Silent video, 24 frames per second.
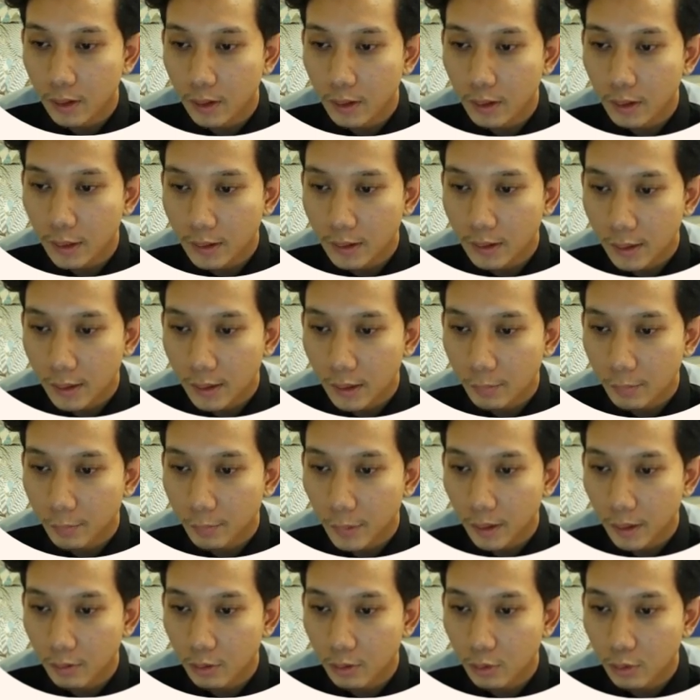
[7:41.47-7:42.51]
Lastly,
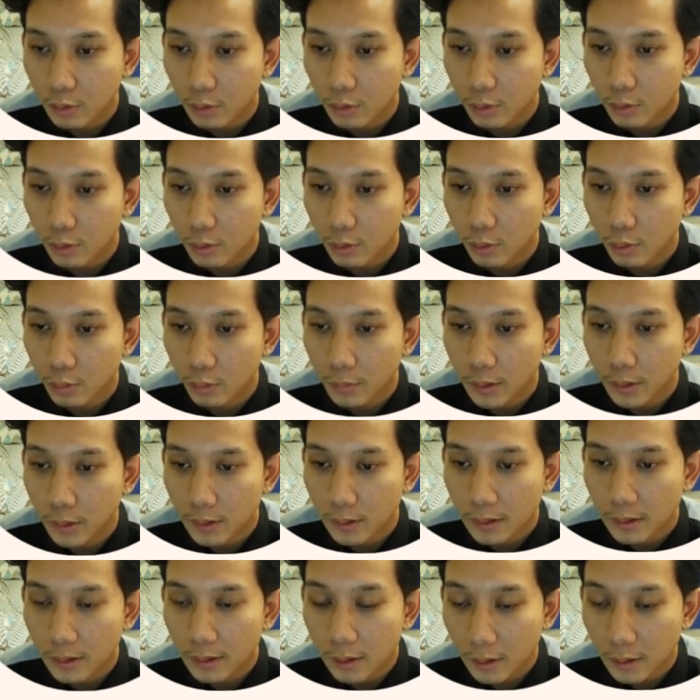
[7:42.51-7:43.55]
back to
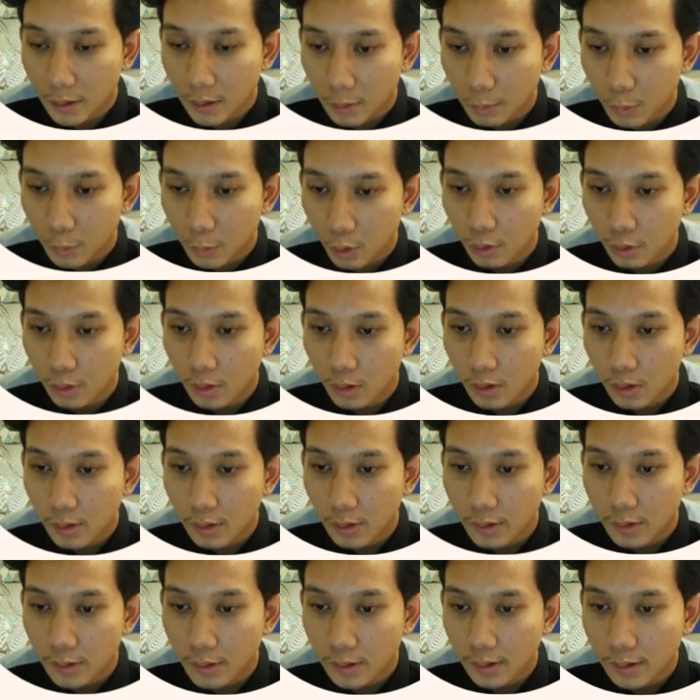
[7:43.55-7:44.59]
mixer symbol.
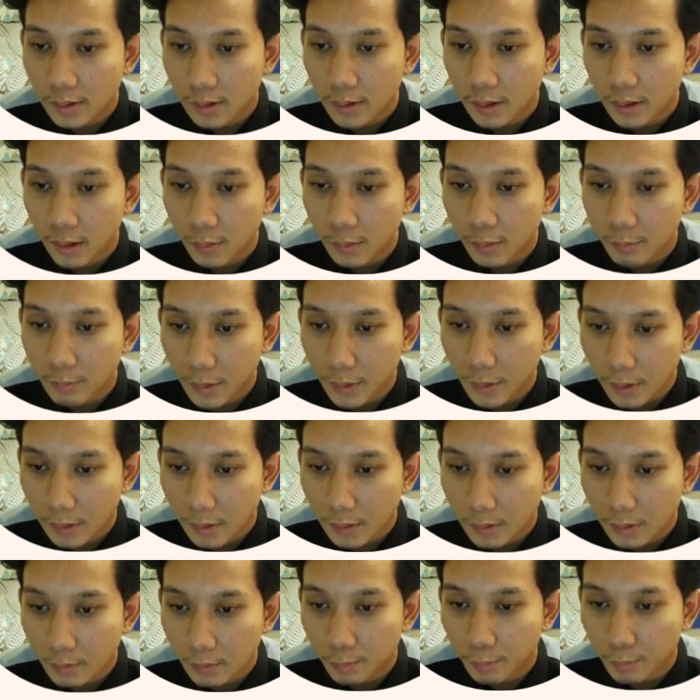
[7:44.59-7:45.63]
The
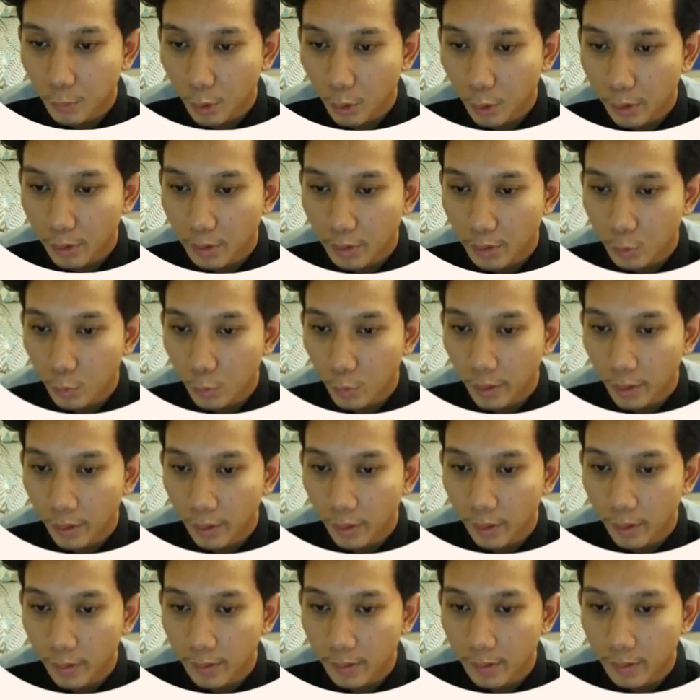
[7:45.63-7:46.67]
summing point
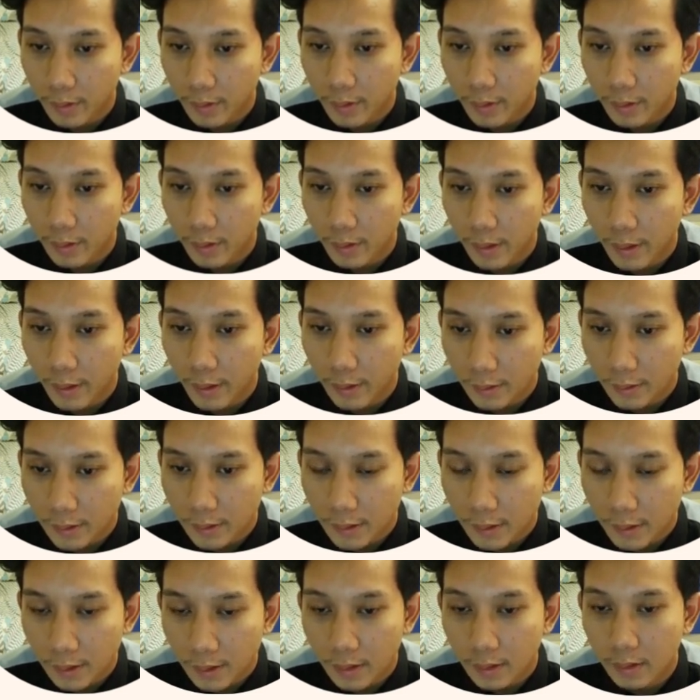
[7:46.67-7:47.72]
where the error
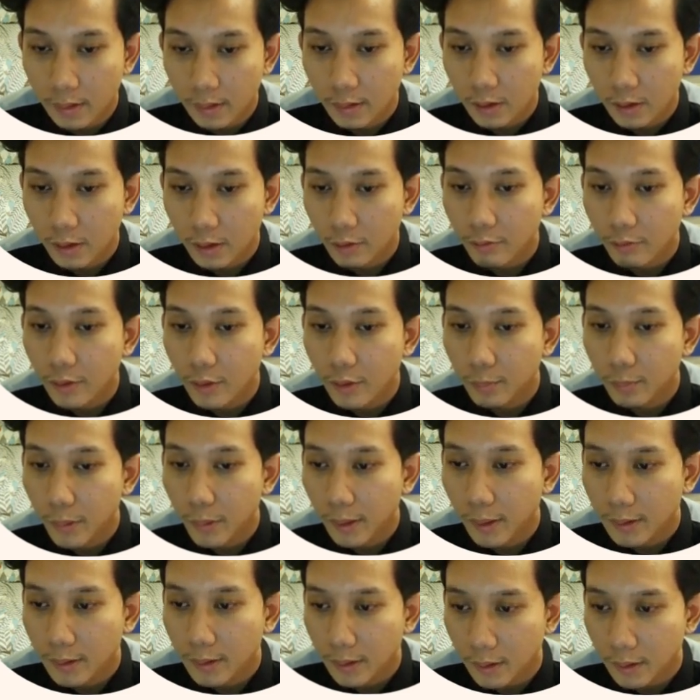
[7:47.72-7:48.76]
signal,
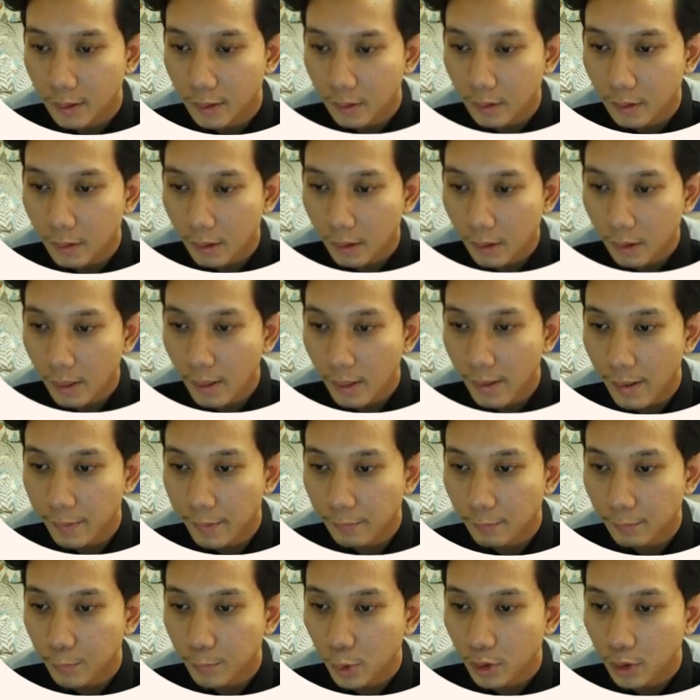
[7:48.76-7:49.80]
feedback signal,
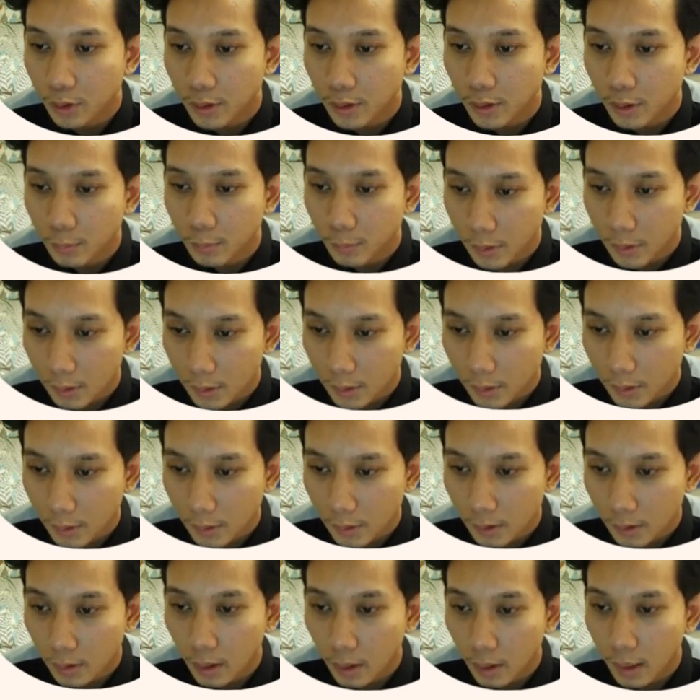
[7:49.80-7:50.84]
and possibly
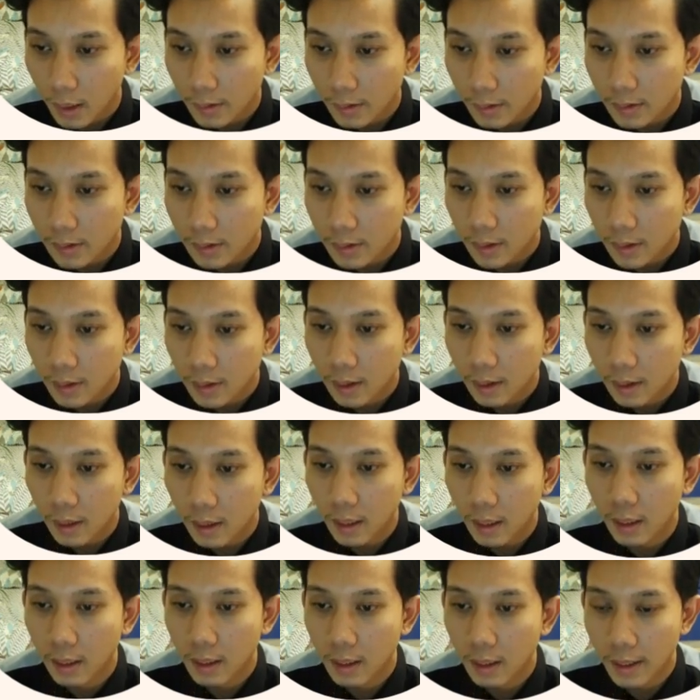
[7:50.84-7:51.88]
other signal
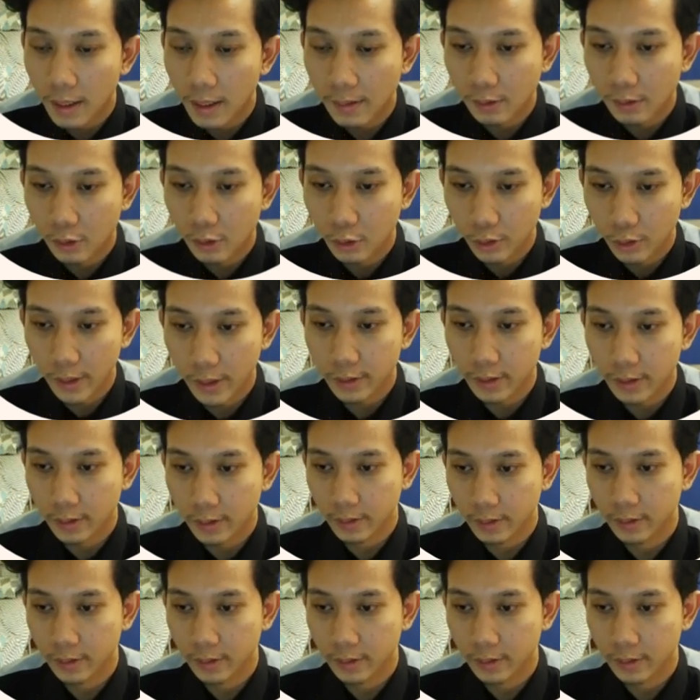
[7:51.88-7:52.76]
are added together.